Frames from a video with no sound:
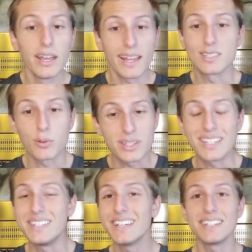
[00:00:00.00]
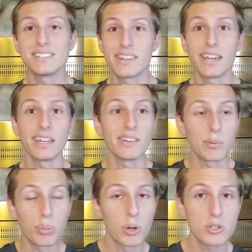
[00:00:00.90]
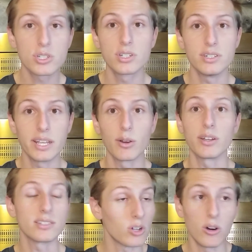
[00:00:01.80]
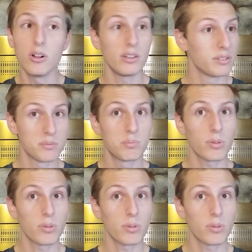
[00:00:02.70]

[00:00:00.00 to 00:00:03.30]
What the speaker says: And so what they did is they pushed Darius, all the